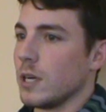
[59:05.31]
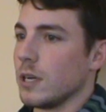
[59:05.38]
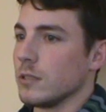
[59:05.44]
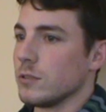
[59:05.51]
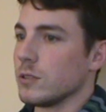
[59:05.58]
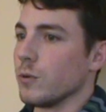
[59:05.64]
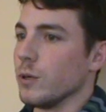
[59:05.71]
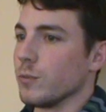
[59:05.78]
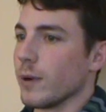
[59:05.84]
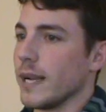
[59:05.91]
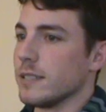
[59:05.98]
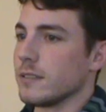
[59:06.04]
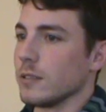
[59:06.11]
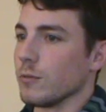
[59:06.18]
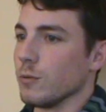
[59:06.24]
uh, so we
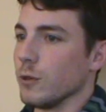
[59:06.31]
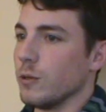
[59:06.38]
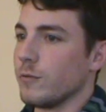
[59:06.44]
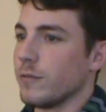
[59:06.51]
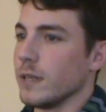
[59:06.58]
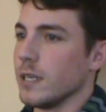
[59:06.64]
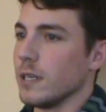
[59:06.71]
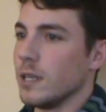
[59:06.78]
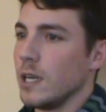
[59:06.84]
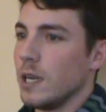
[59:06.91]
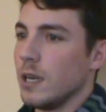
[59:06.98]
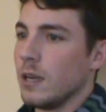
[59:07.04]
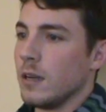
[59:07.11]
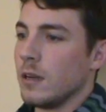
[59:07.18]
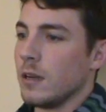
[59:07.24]
ran to the roof, and
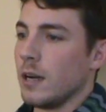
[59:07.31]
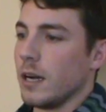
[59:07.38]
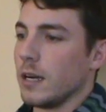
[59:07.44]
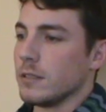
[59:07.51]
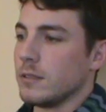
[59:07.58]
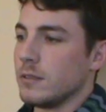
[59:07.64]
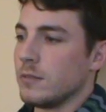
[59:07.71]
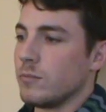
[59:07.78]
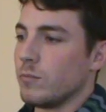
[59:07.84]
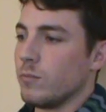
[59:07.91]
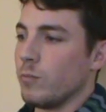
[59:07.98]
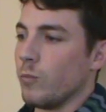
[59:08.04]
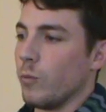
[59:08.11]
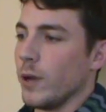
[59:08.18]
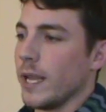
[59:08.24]
uh,
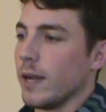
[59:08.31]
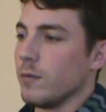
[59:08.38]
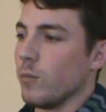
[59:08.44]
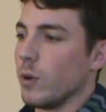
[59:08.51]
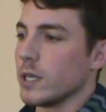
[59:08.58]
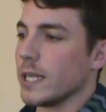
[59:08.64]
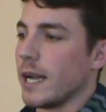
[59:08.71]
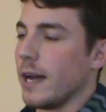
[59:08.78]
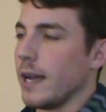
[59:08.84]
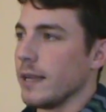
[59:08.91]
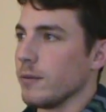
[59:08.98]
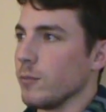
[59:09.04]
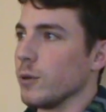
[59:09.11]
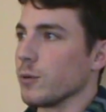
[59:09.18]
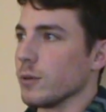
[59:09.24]
we had one
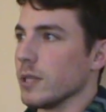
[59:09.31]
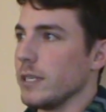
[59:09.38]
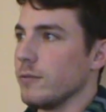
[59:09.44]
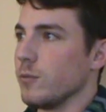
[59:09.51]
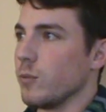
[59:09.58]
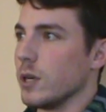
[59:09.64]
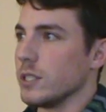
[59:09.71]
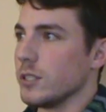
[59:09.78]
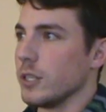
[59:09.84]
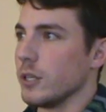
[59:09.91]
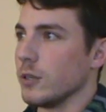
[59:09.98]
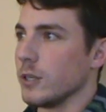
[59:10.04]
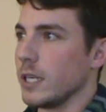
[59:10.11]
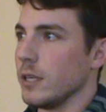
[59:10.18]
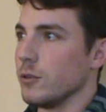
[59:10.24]
guy, we were leaving one
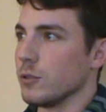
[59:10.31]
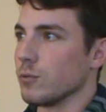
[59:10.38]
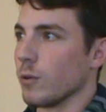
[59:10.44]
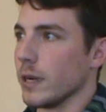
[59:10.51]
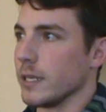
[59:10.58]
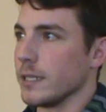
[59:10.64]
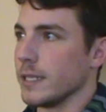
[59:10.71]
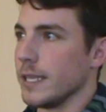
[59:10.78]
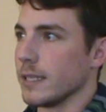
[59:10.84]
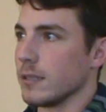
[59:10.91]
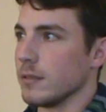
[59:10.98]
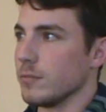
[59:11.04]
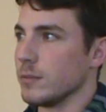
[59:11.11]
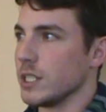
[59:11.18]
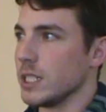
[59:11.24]
too, he was running to
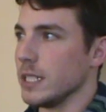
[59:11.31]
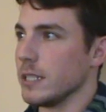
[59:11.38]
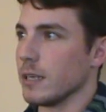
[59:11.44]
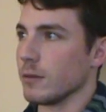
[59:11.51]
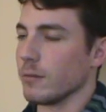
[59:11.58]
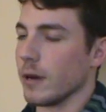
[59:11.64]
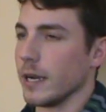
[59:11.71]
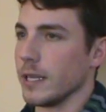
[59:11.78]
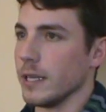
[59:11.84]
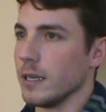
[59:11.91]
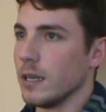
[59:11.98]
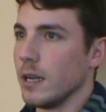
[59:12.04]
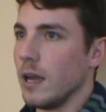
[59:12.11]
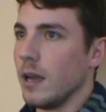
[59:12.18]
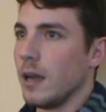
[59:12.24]
get the machine gun
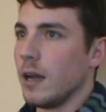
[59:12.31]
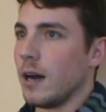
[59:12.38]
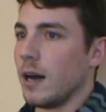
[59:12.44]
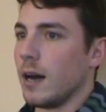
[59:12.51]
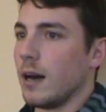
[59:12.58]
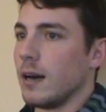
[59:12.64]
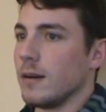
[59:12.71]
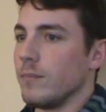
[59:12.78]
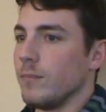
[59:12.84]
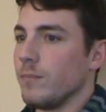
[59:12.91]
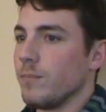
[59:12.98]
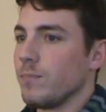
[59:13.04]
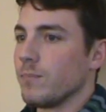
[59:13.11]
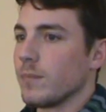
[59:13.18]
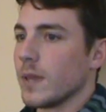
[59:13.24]
ready. Um,
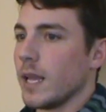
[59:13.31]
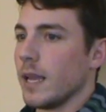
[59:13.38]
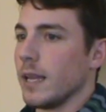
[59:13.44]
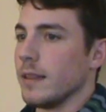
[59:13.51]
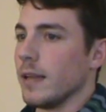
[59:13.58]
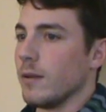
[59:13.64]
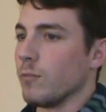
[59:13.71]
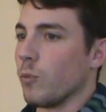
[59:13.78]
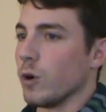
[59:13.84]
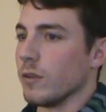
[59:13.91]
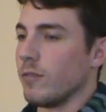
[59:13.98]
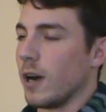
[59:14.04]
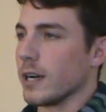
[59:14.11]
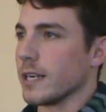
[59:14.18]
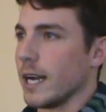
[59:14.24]
and then
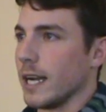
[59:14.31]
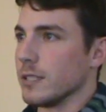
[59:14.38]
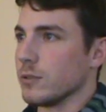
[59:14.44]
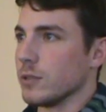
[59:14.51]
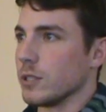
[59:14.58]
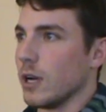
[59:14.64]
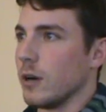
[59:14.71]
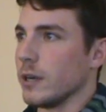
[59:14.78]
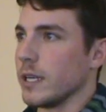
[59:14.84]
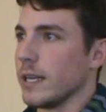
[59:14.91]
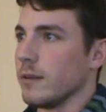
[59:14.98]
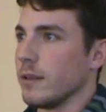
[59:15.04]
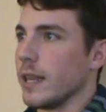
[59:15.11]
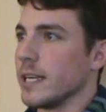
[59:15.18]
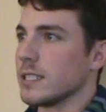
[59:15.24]
one of our guys was
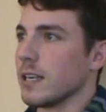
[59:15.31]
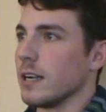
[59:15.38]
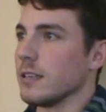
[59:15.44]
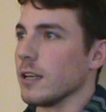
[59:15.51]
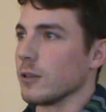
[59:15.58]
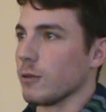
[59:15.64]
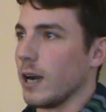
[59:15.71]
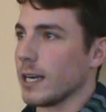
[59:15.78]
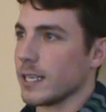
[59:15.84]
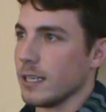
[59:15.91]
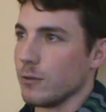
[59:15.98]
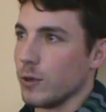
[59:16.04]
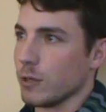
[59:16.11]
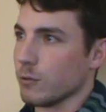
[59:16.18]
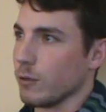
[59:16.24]
going and they shot another
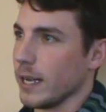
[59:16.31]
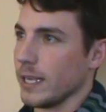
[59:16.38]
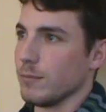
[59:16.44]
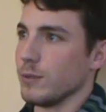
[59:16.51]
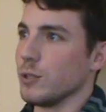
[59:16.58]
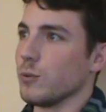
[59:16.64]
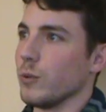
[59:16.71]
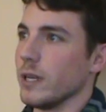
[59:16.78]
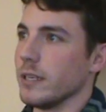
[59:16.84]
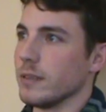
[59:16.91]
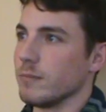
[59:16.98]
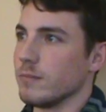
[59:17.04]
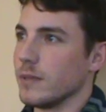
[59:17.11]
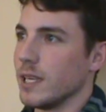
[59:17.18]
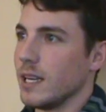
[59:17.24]
rocket and went right in between
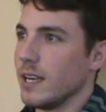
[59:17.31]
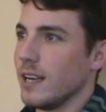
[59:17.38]
them.